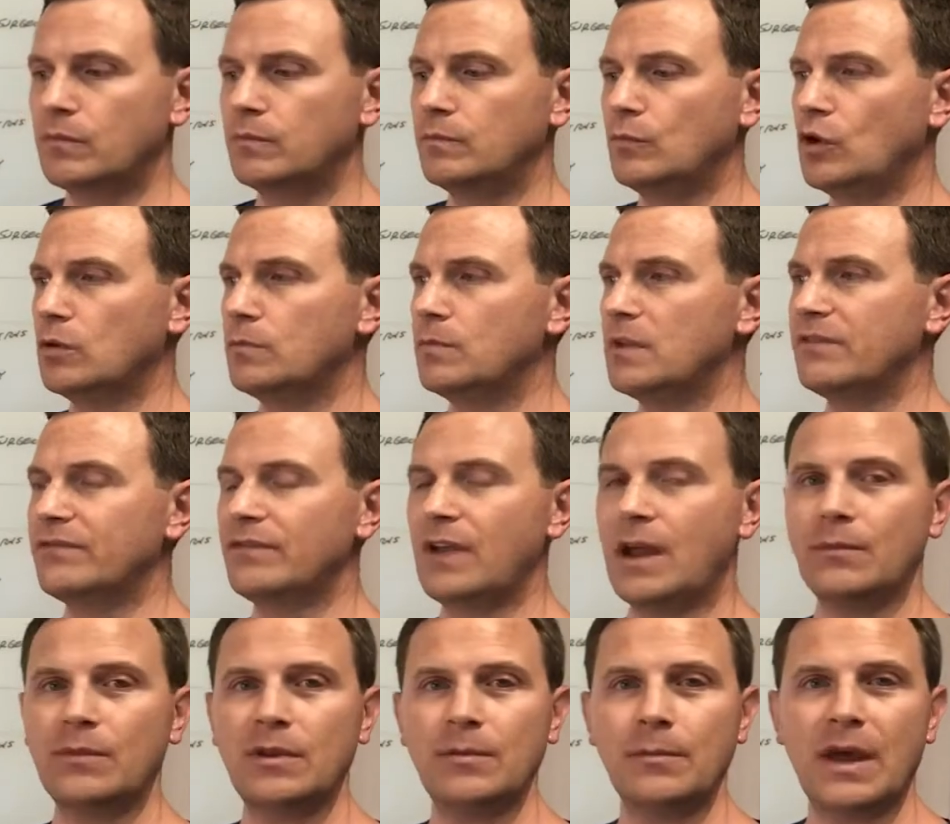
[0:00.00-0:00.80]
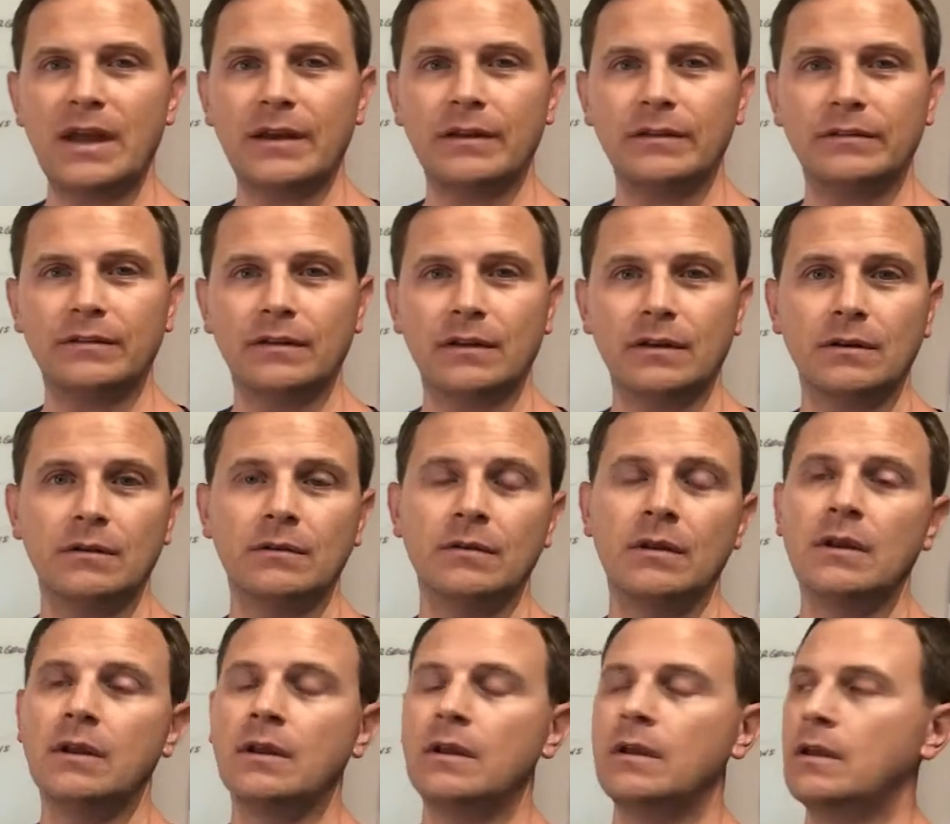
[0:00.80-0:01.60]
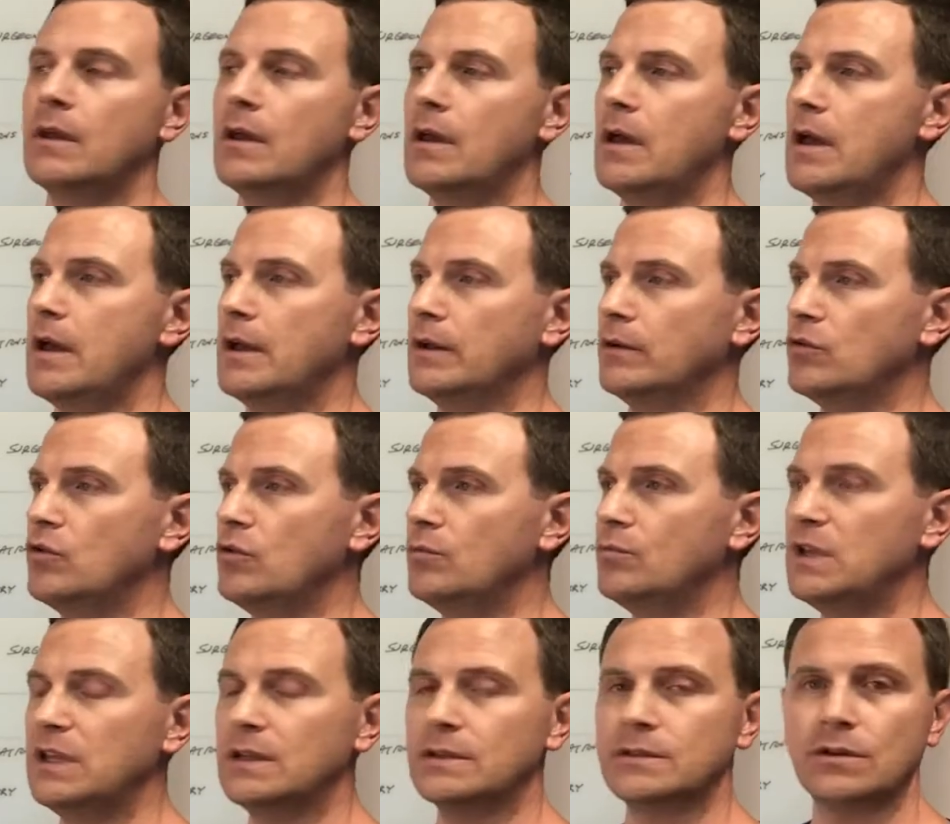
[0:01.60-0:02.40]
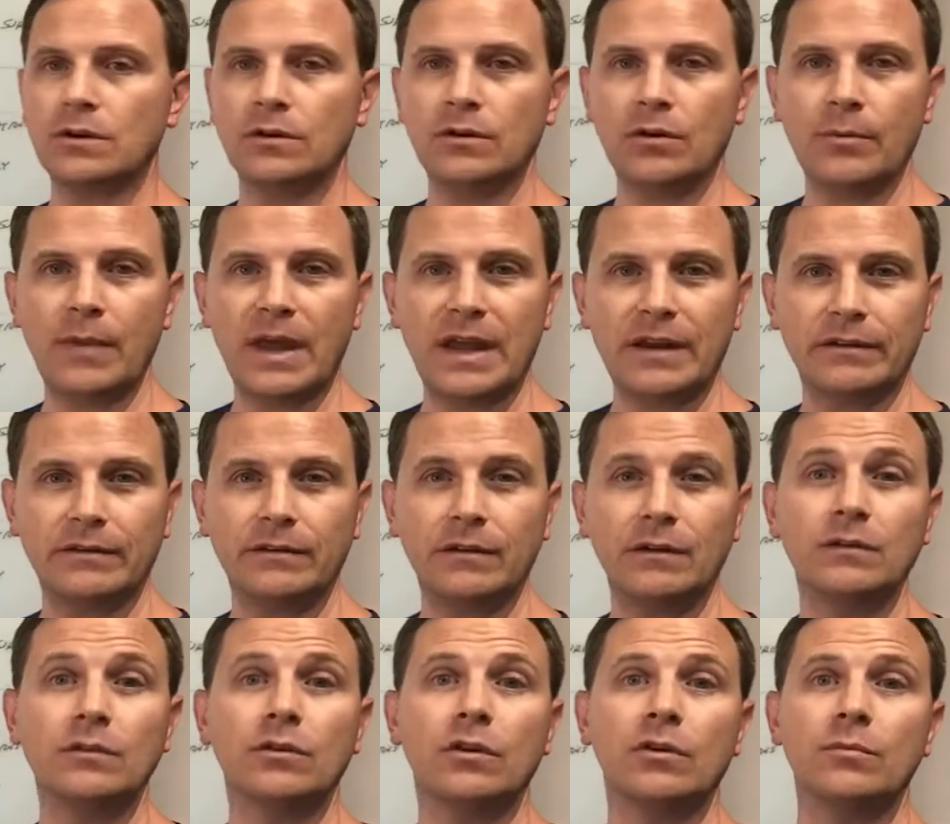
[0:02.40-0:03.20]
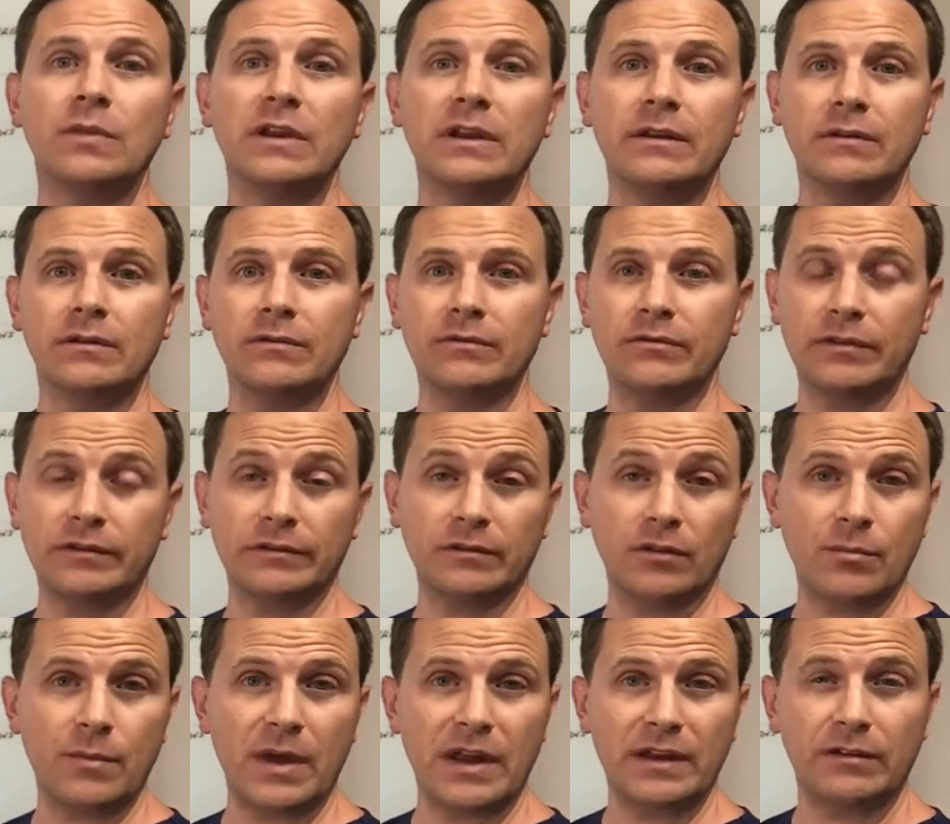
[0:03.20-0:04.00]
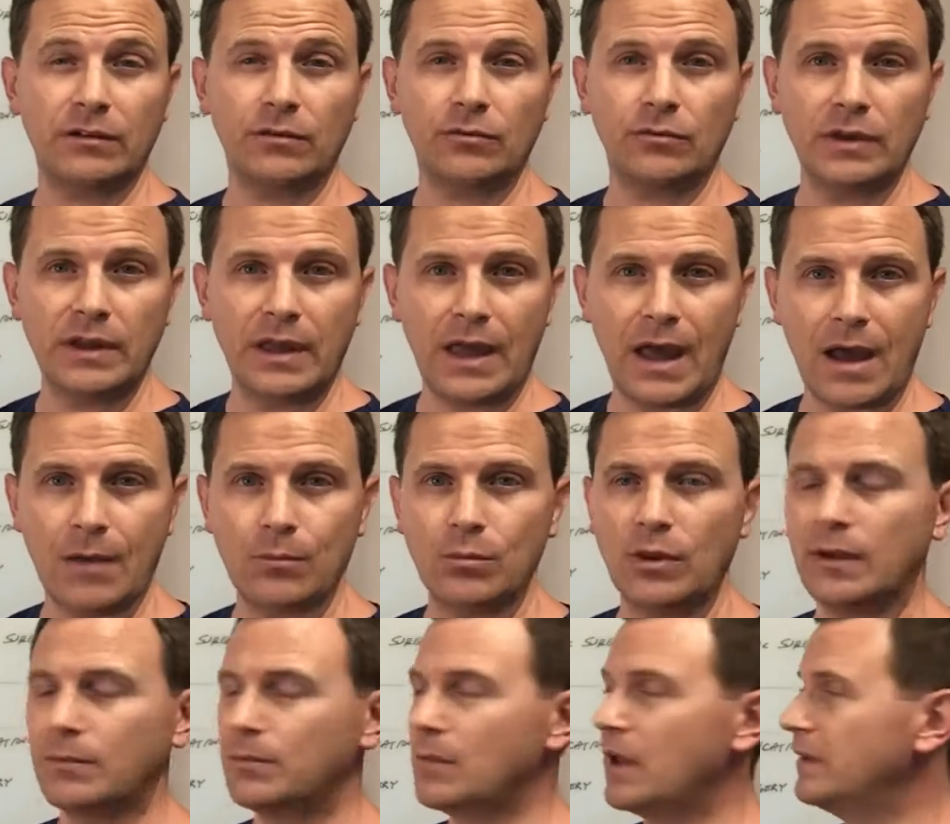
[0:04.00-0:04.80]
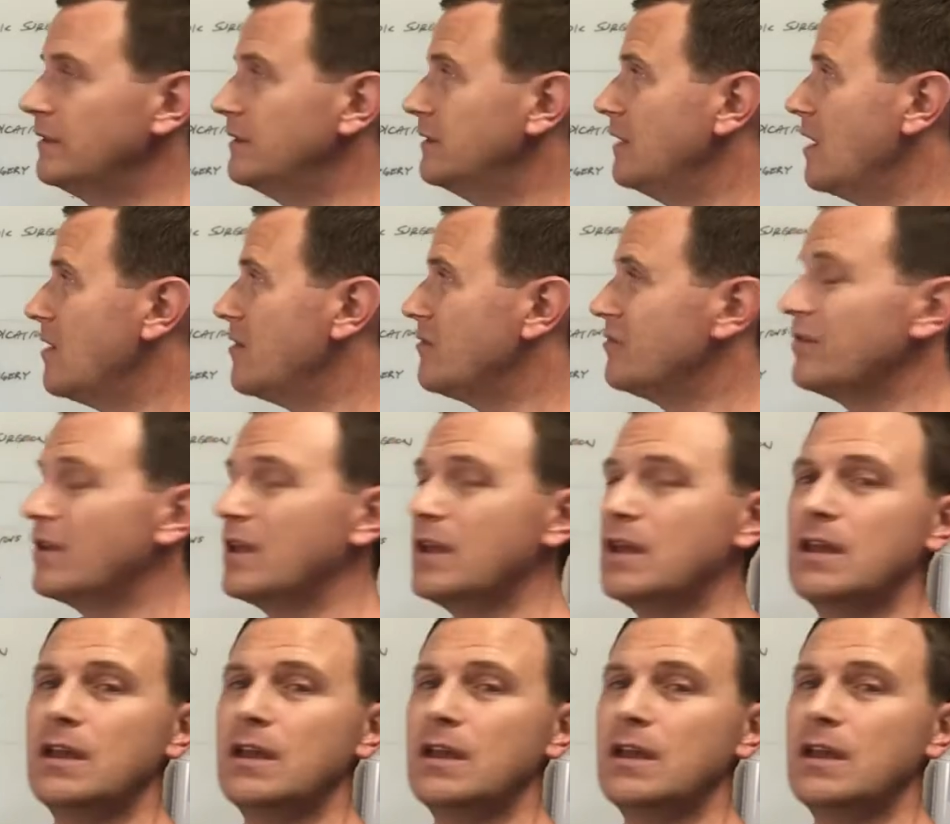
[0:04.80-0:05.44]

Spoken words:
Could be family medicine, could be internal medicine, could be physical medicine rehab like myself,